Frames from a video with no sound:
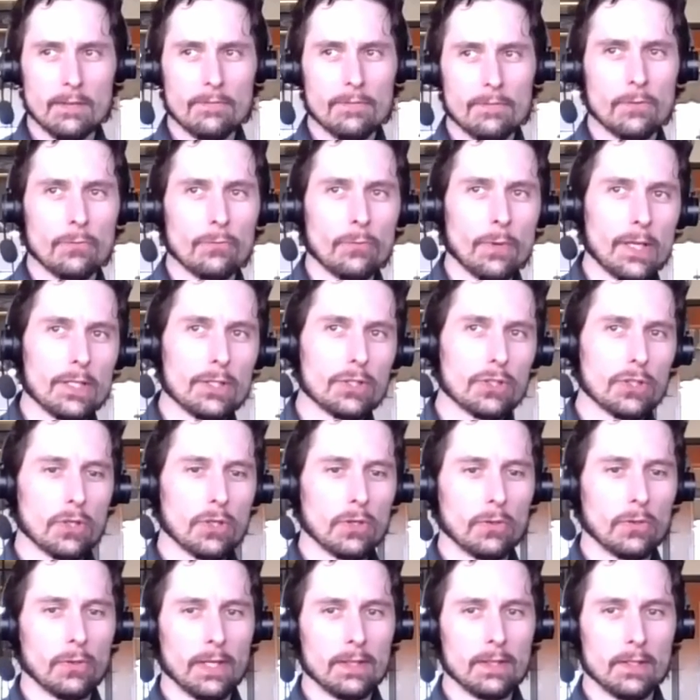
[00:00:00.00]
If the
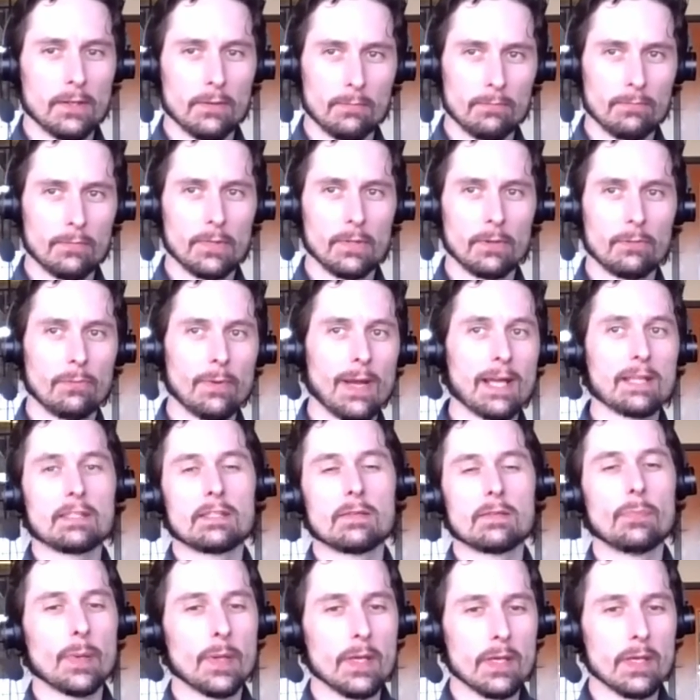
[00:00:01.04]
ratio and the, the
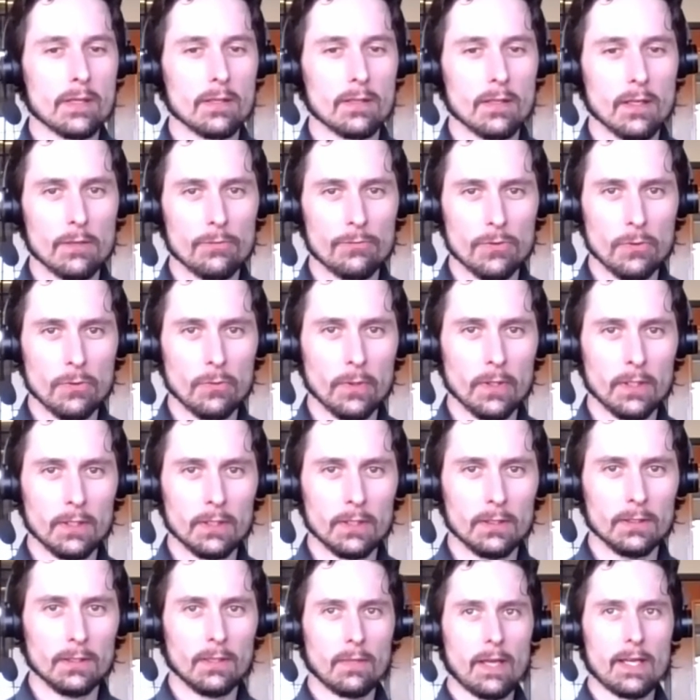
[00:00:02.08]
recipe, if you
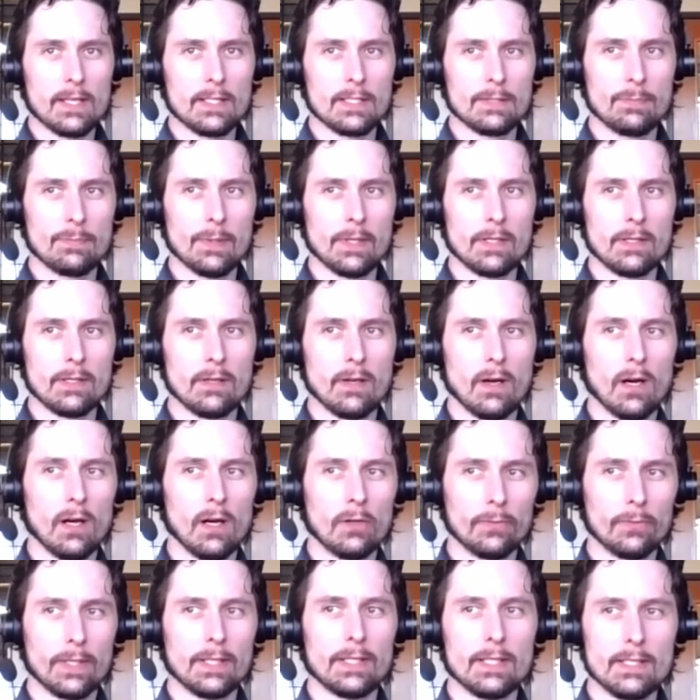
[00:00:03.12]
will, has been
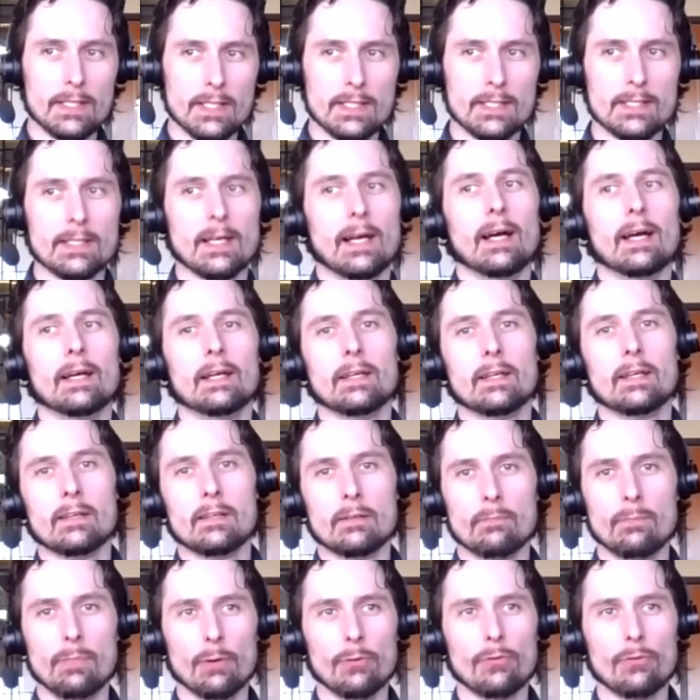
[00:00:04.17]
already designed